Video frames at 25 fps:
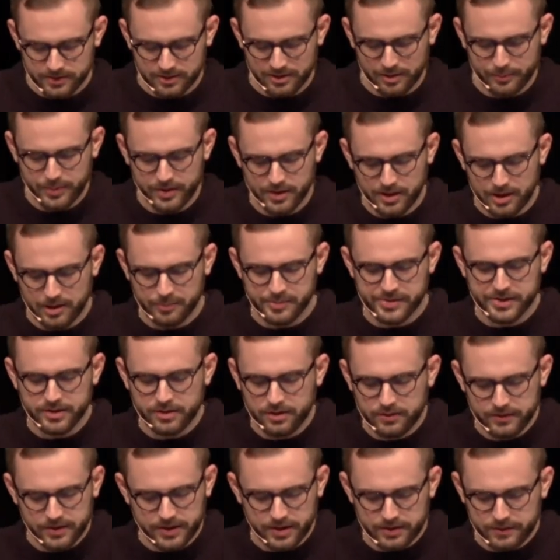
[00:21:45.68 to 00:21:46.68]
with open arms
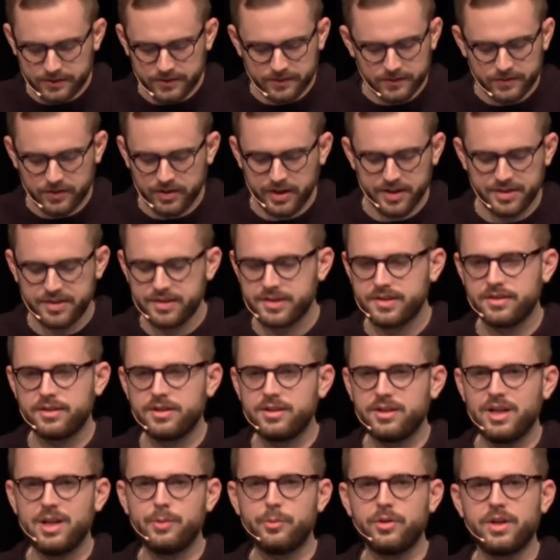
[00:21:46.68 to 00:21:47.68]
all of the different voices
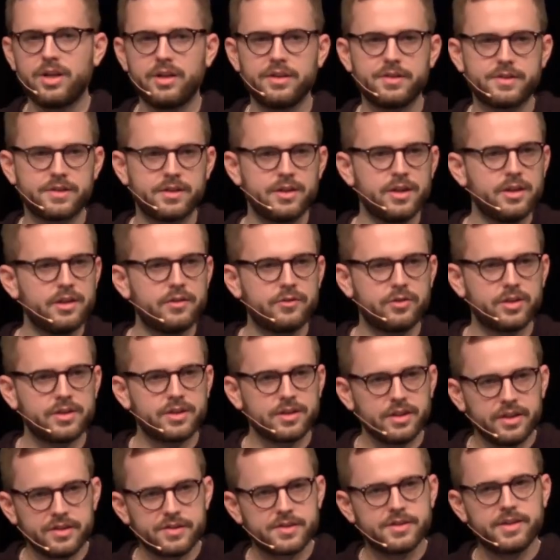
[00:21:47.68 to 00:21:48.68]
that enable us for
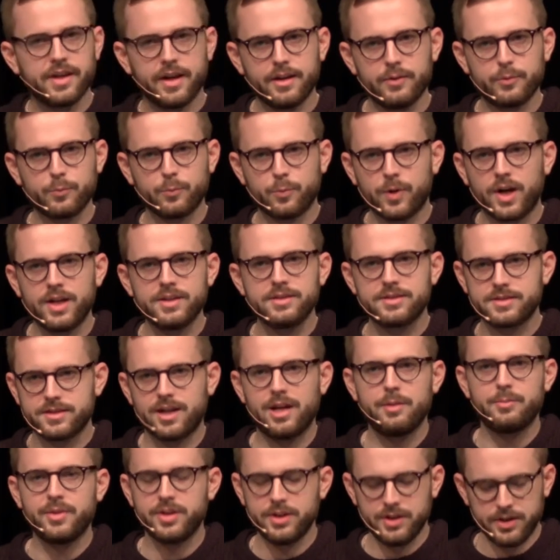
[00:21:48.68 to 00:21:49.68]
at least that one
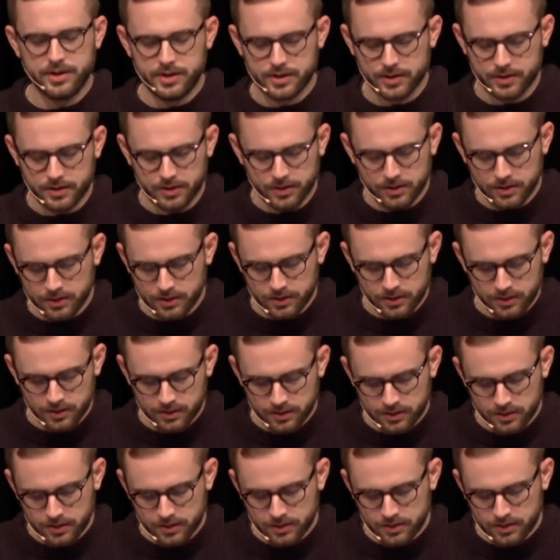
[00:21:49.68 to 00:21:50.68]
time a year
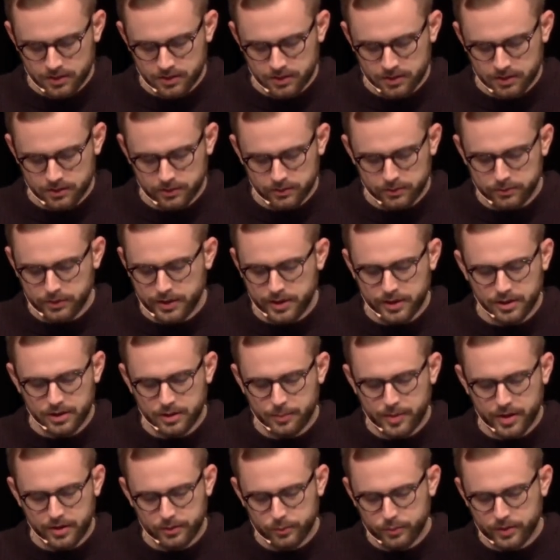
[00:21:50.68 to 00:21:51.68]
to
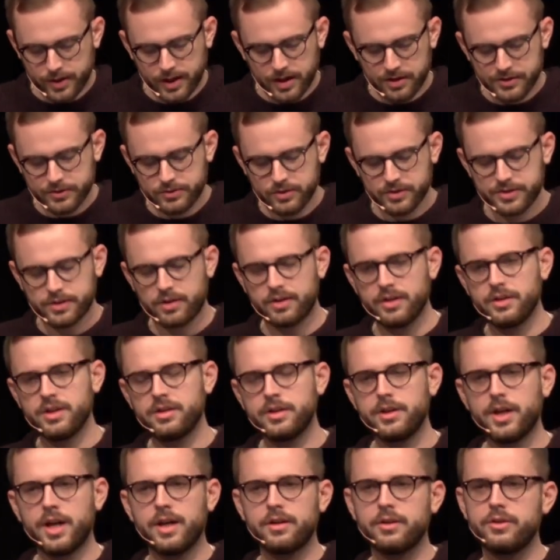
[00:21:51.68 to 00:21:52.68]
hear about what else goes on
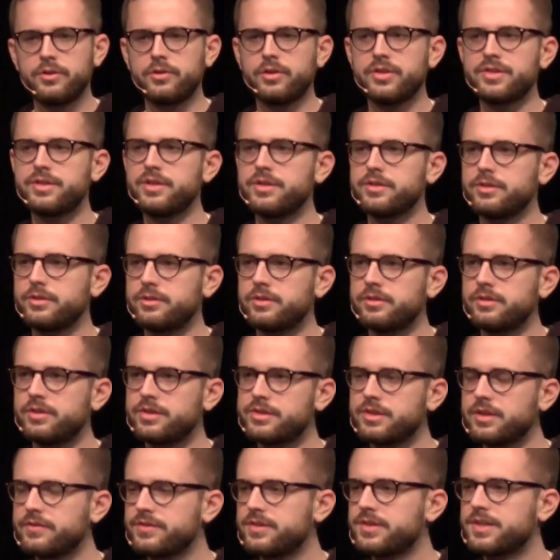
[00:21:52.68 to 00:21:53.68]
in the other
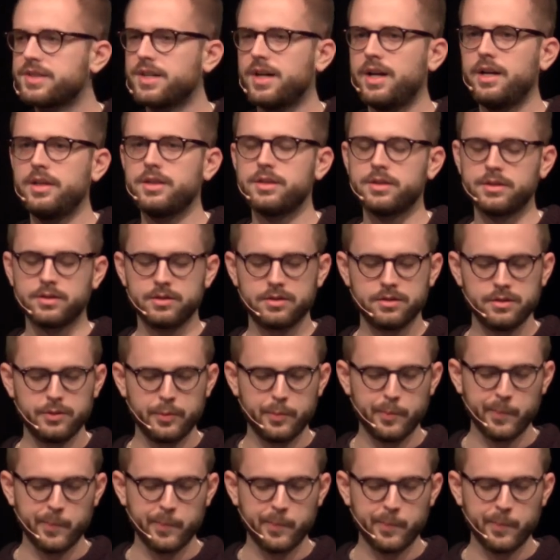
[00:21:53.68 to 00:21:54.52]
corners of society.